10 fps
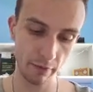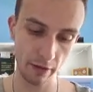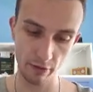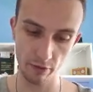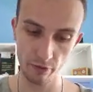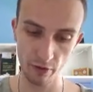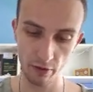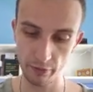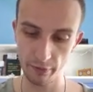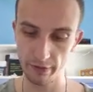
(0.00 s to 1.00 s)
it'll
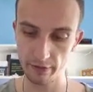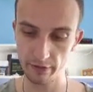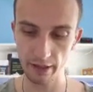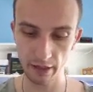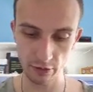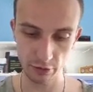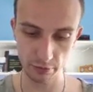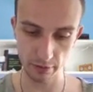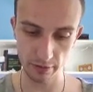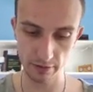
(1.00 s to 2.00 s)
follow that the
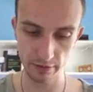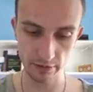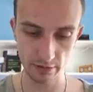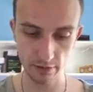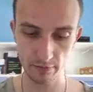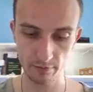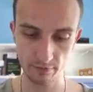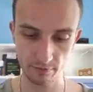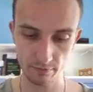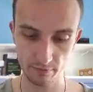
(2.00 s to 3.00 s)
algebra is,
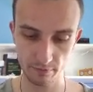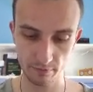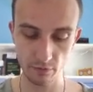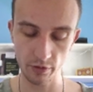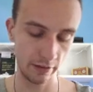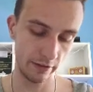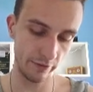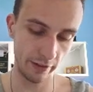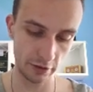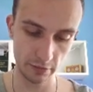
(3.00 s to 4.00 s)
no, that the
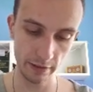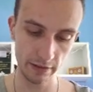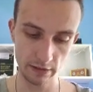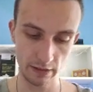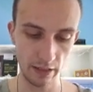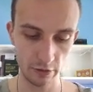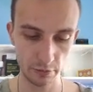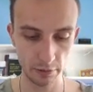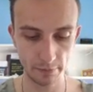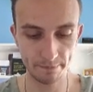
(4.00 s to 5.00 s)
vector space is an algebra.